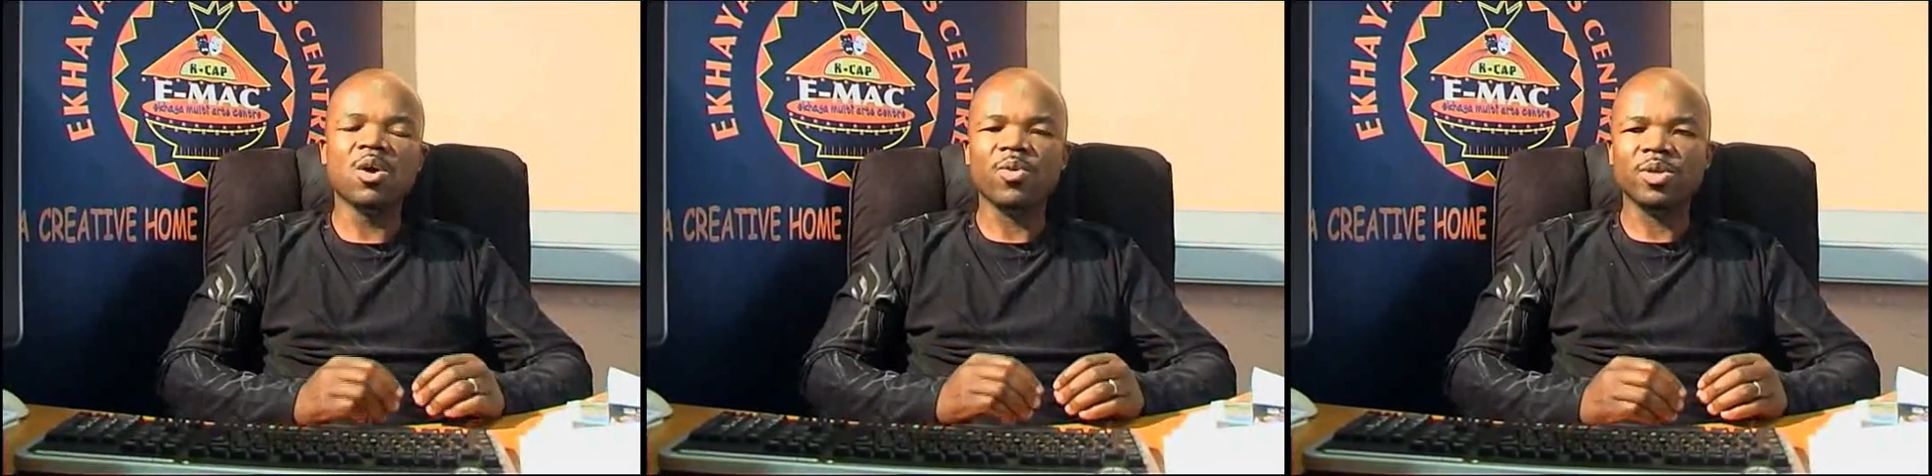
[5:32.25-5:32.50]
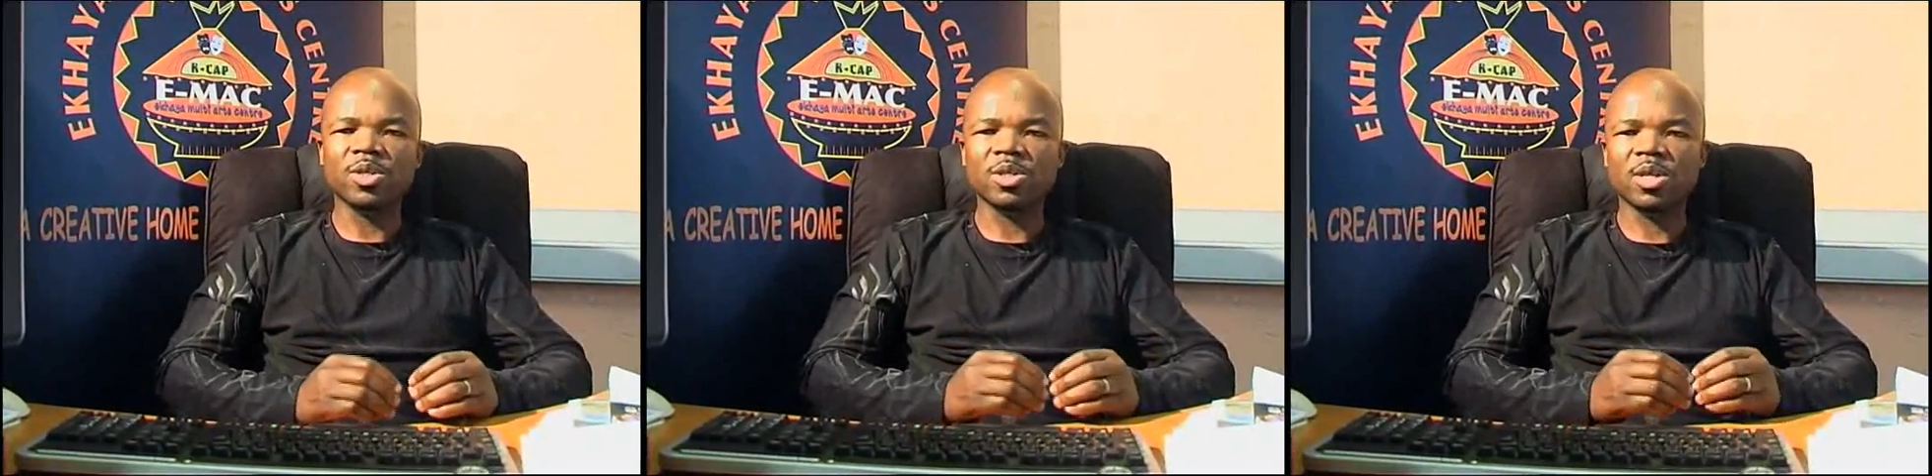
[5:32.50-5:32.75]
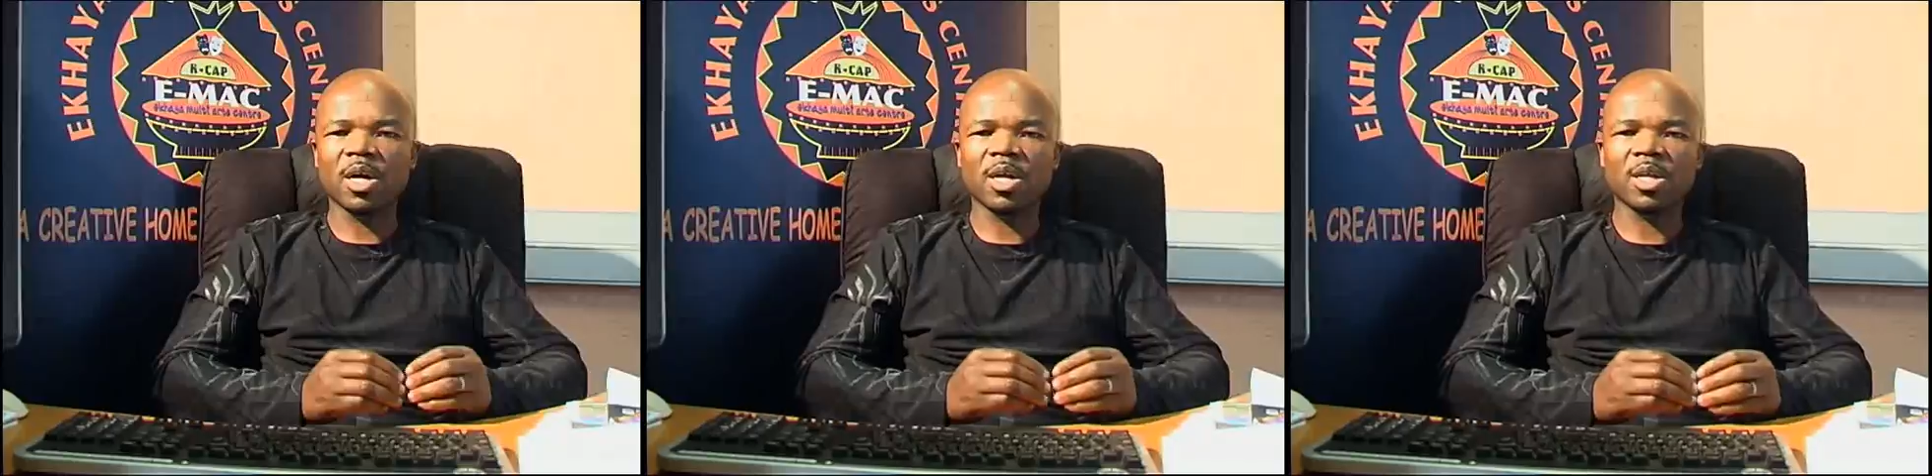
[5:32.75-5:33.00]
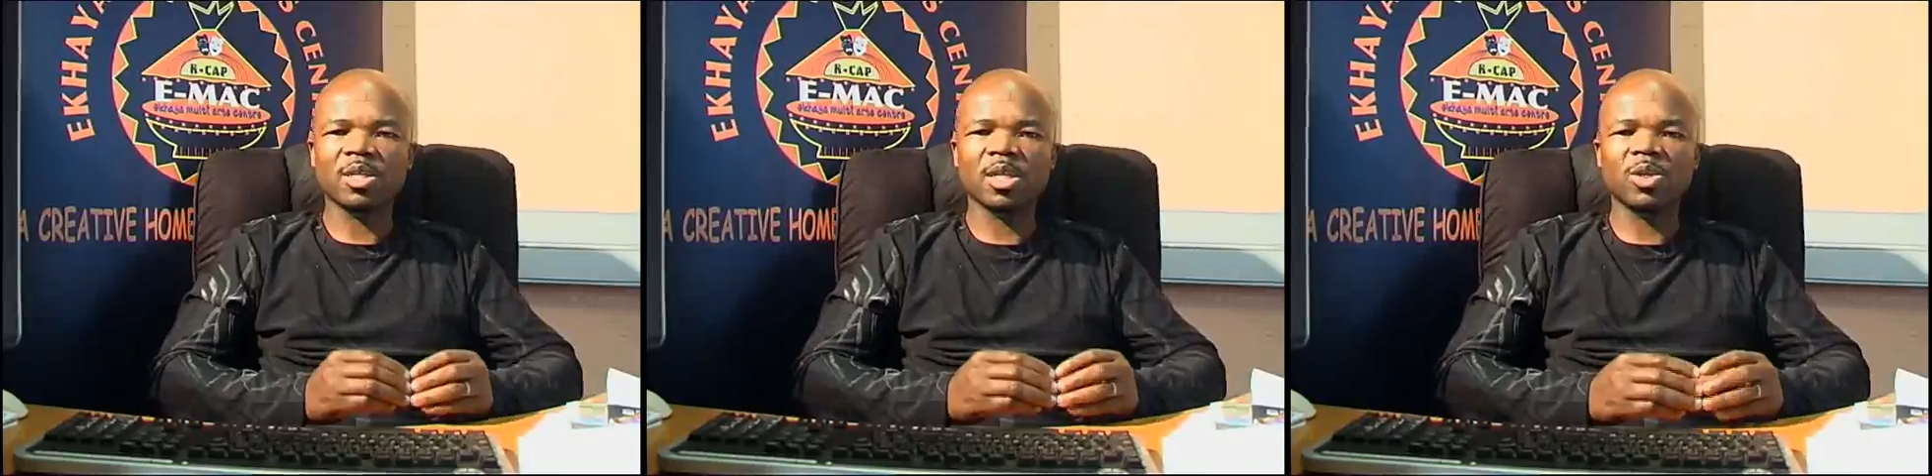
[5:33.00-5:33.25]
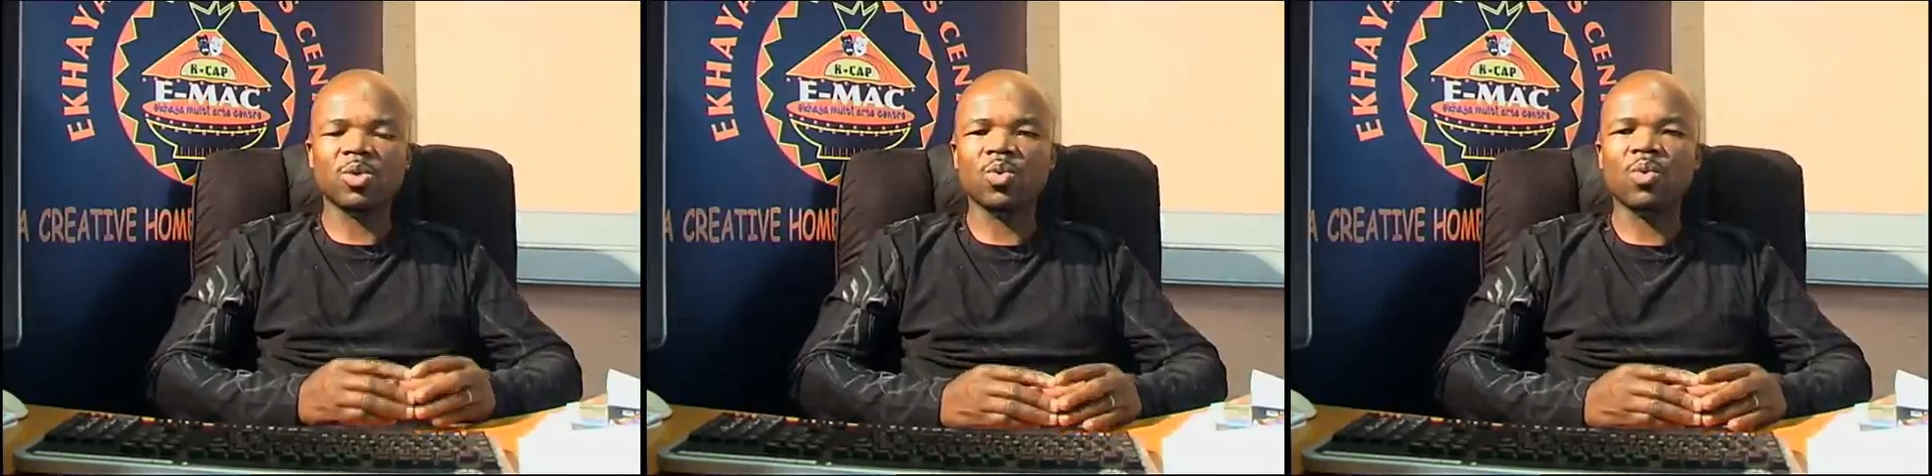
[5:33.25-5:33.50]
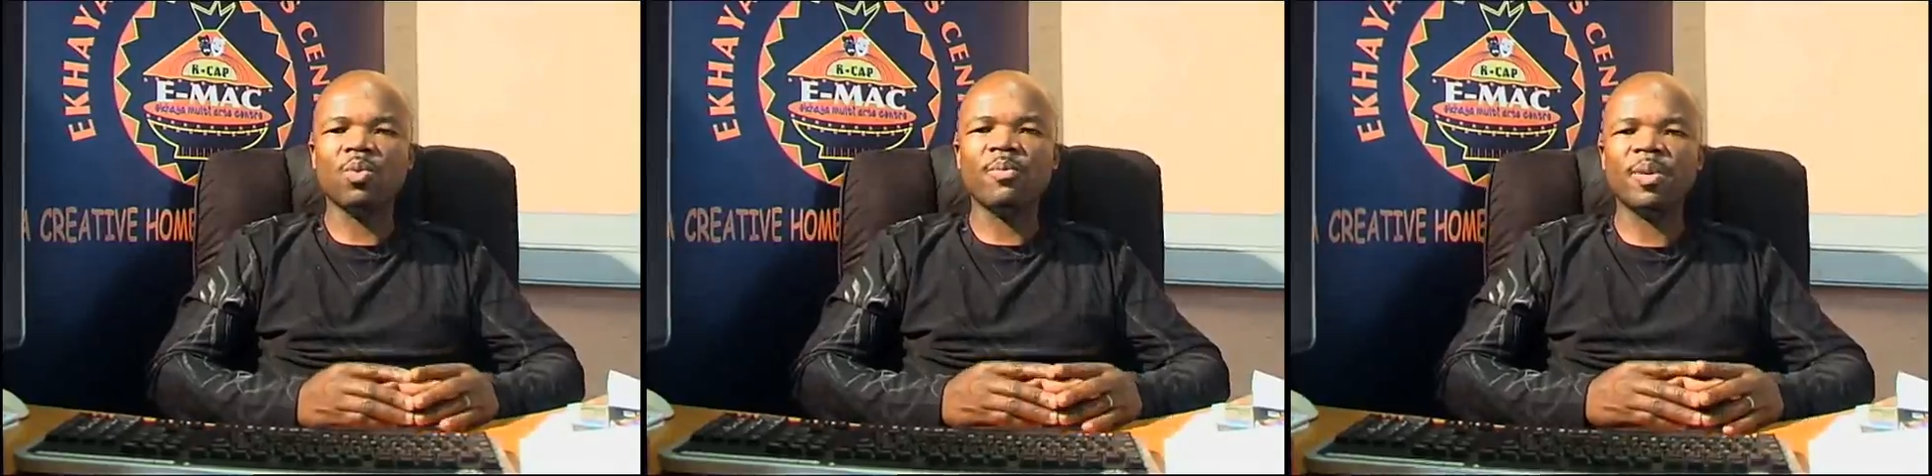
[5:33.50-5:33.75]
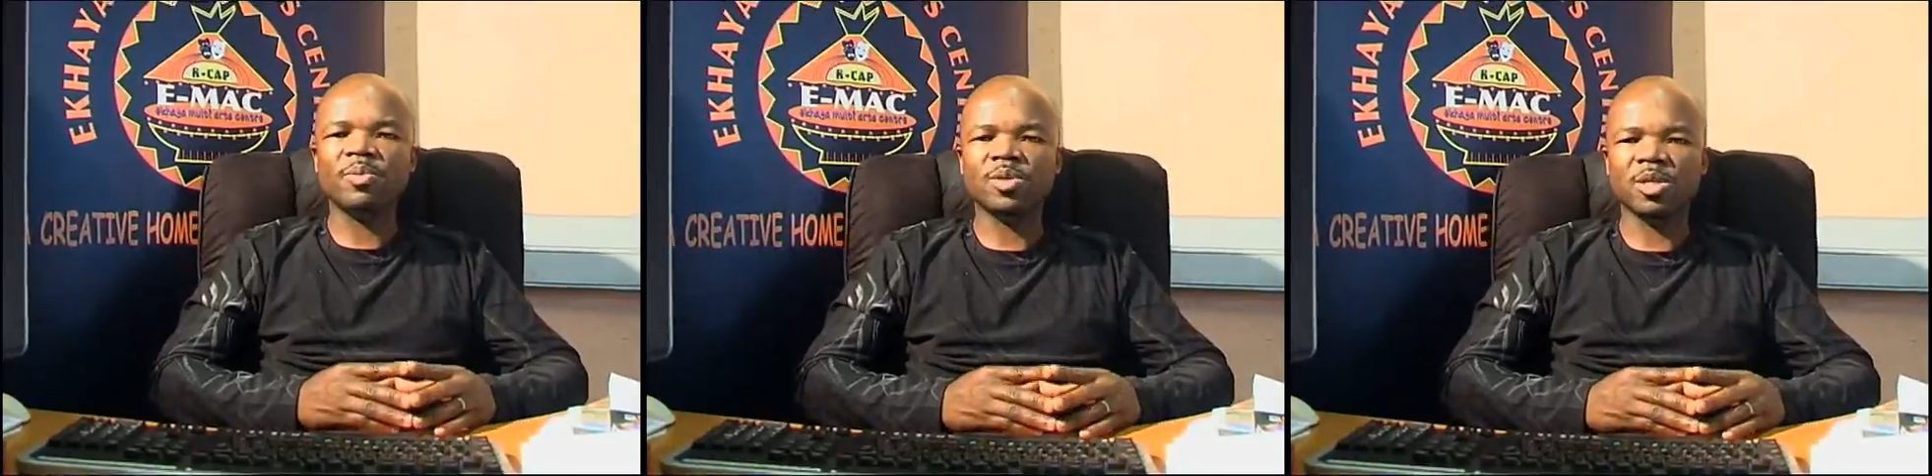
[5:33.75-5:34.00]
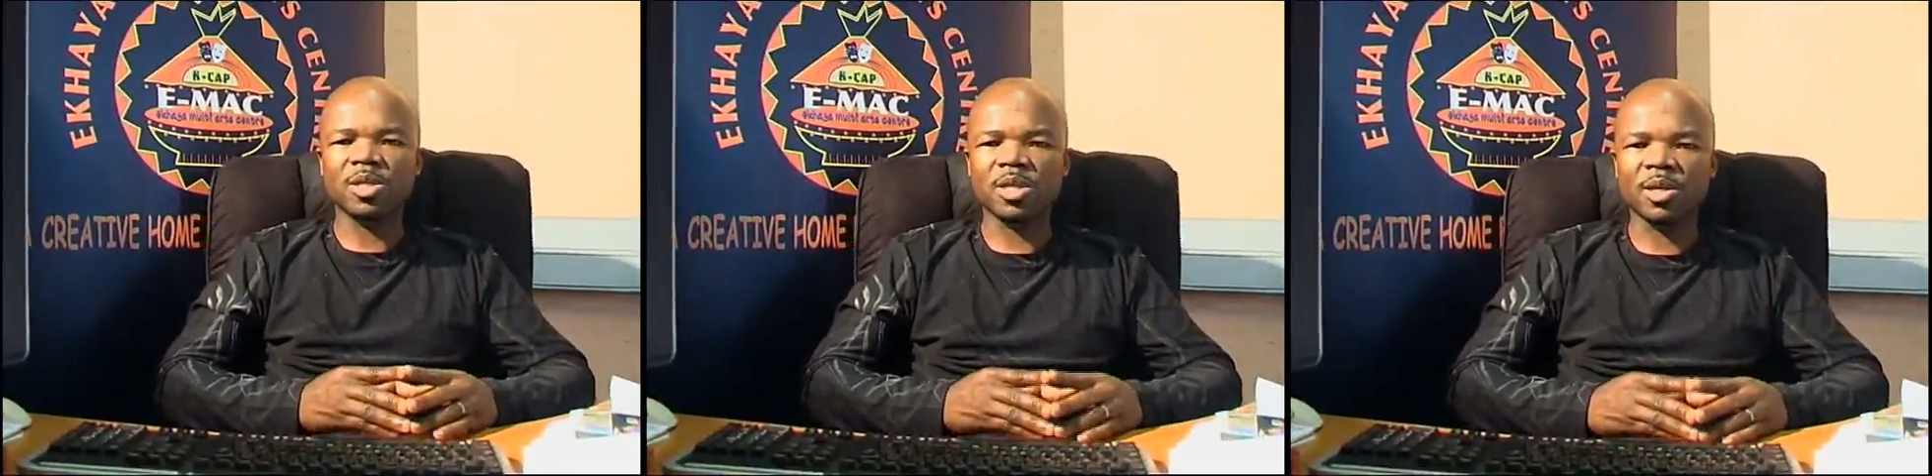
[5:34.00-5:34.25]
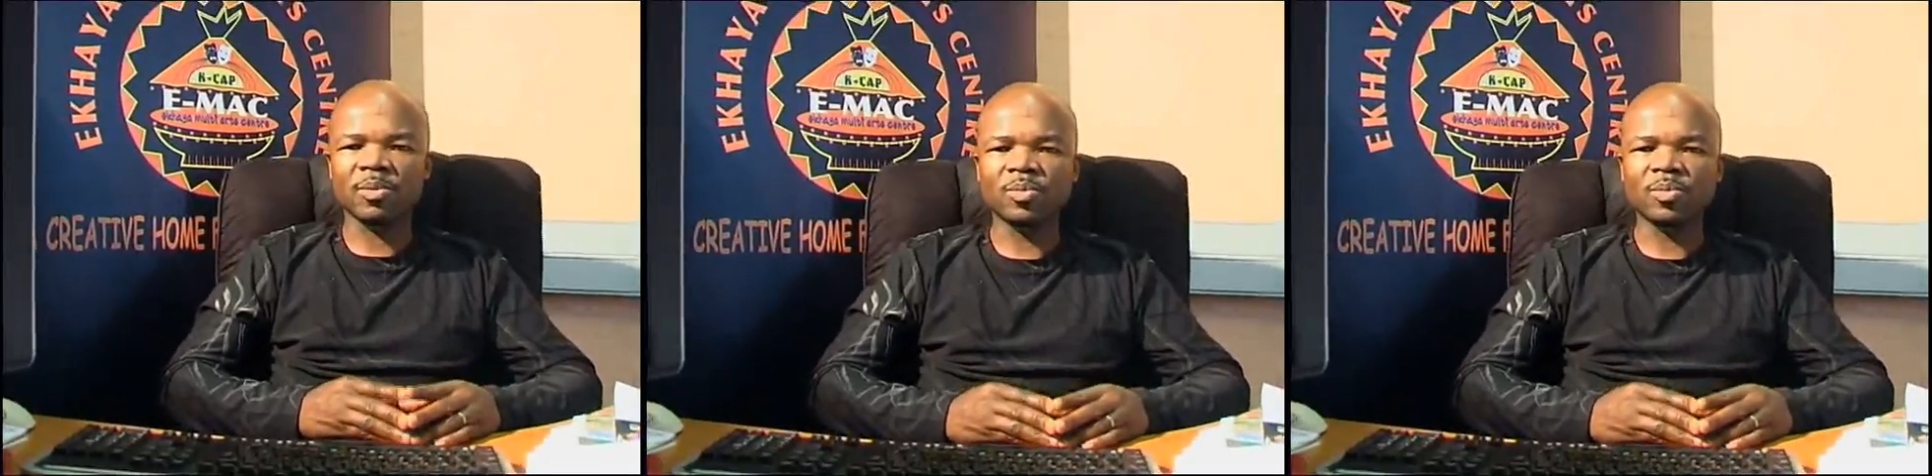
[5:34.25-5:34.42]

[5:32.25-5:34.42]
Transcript: which is accredited through MEPSITA.